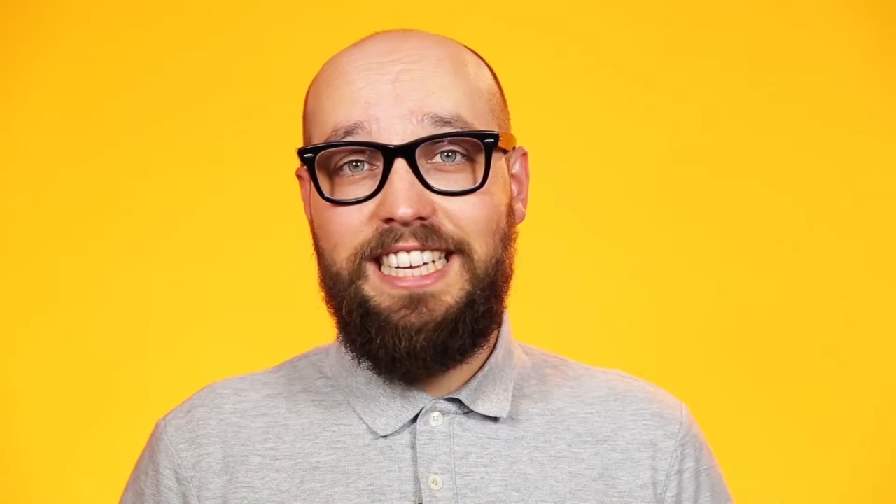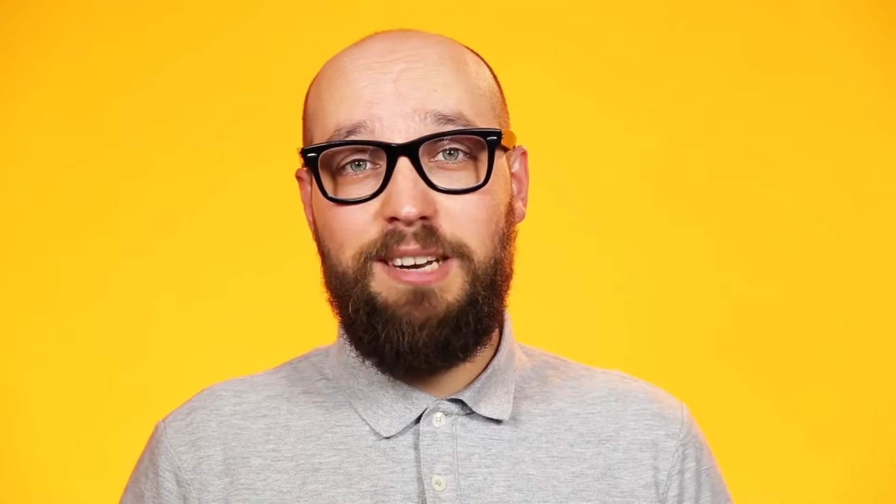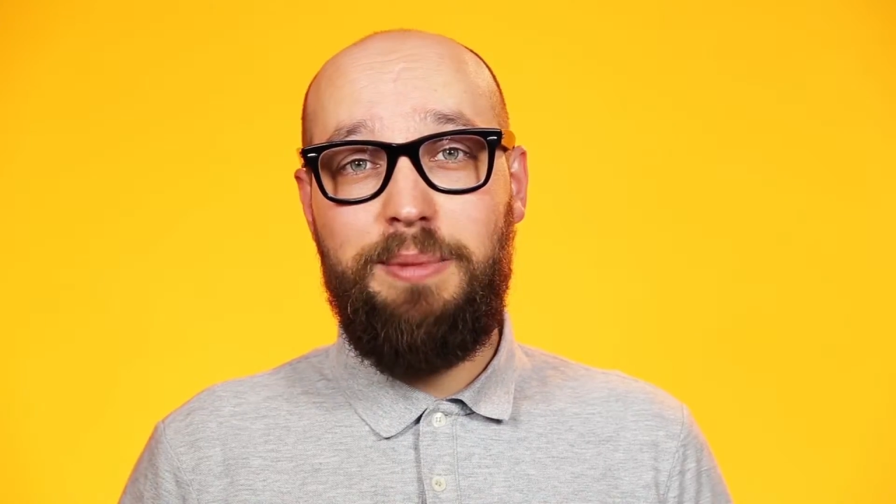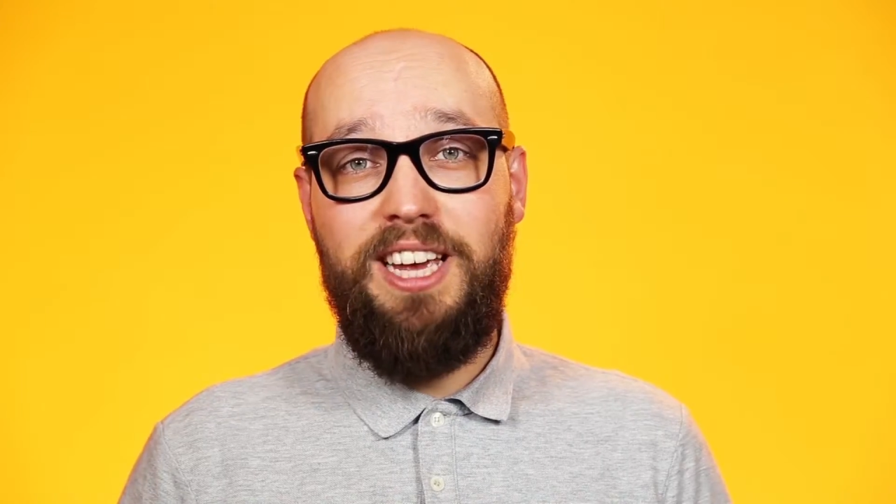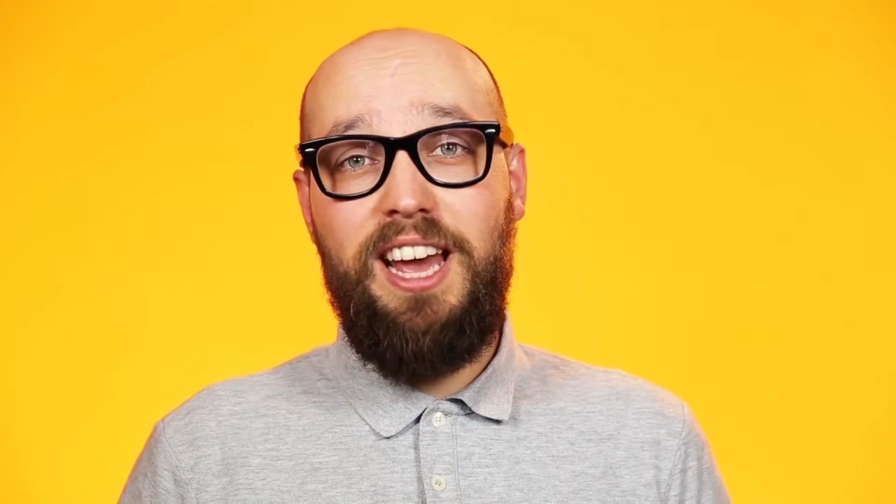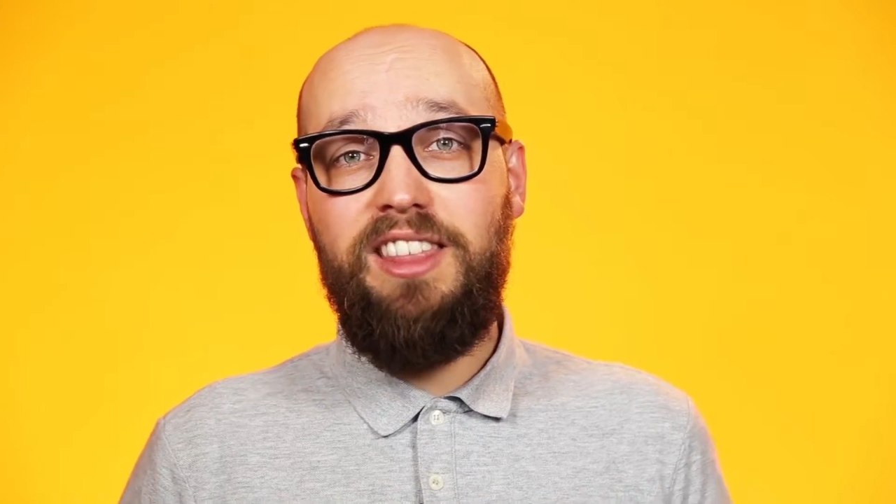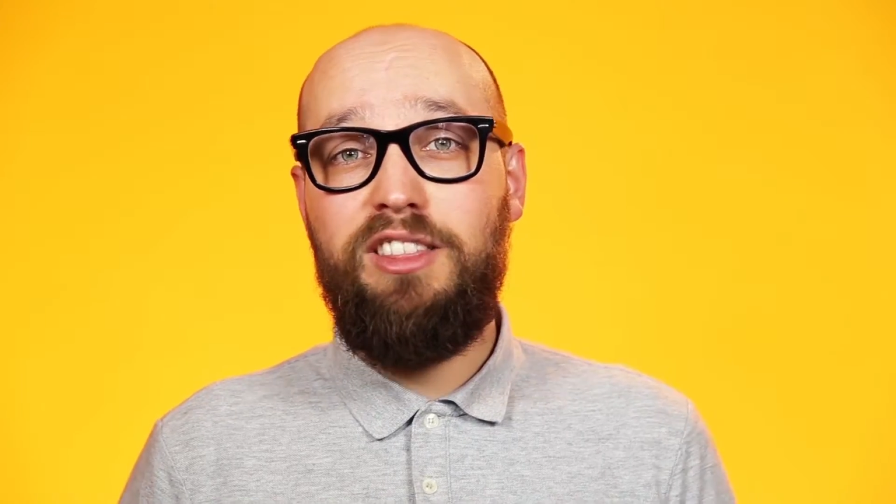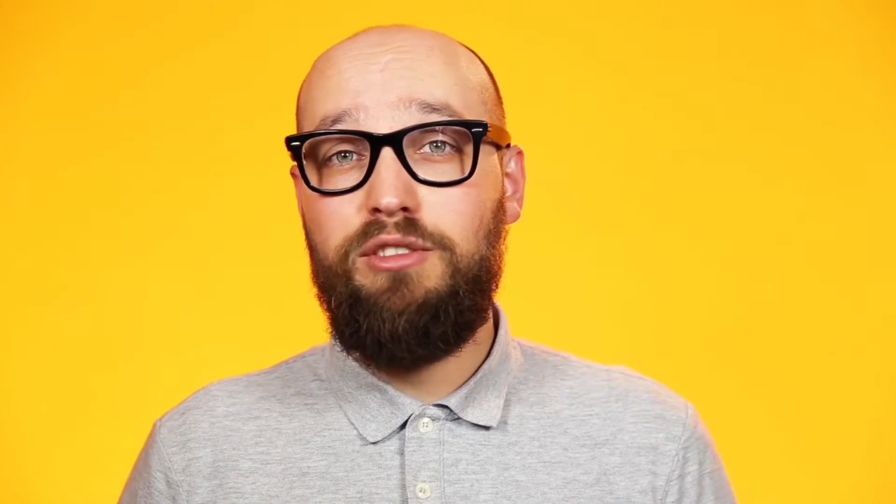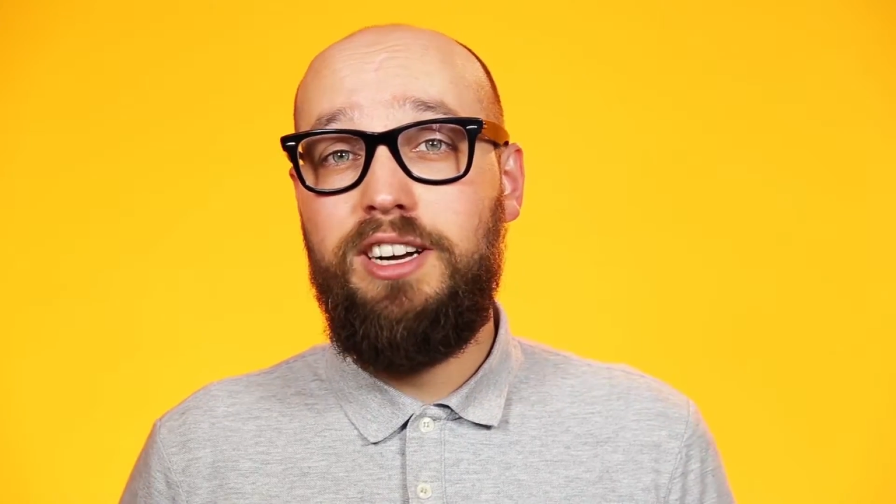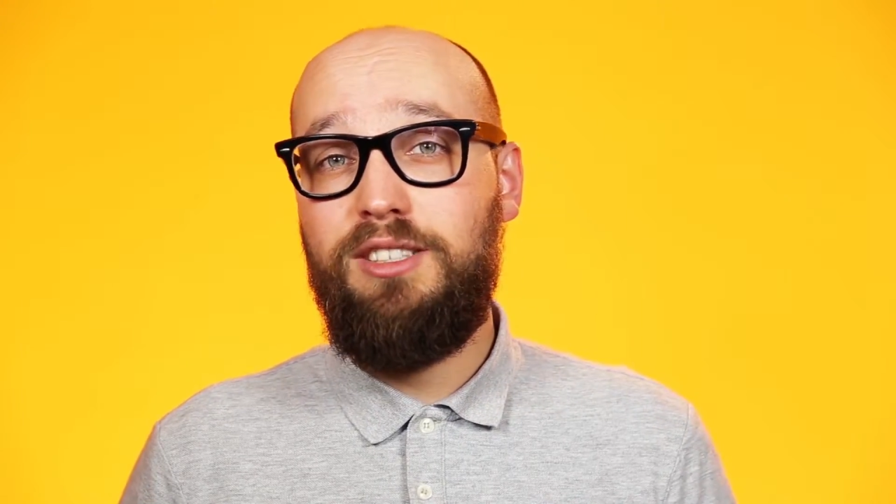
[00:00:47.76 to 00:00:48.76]
It can be
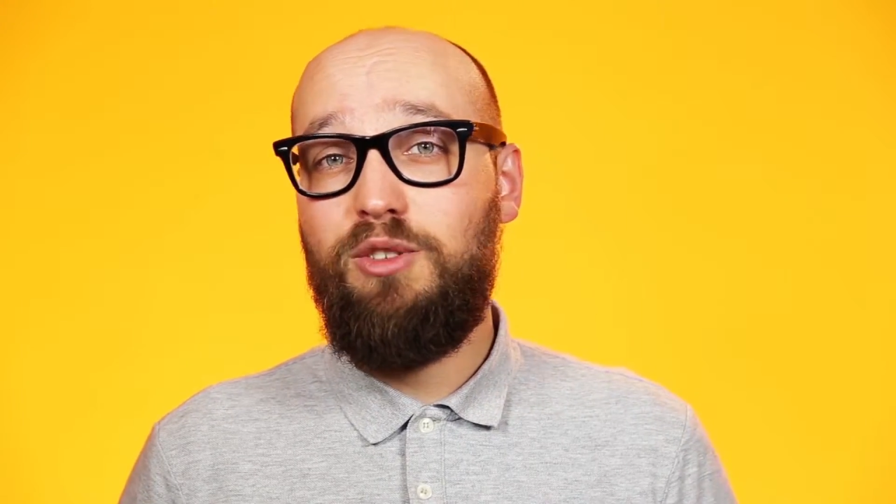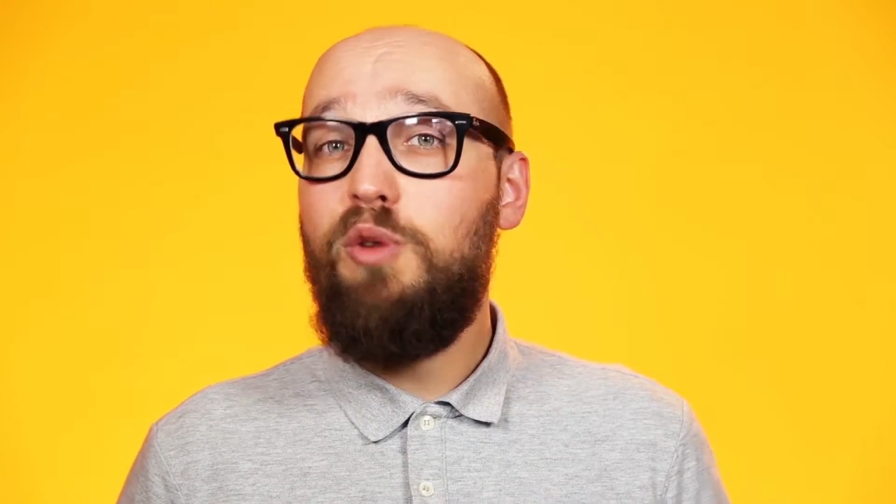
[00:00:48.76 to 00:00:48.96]
any threats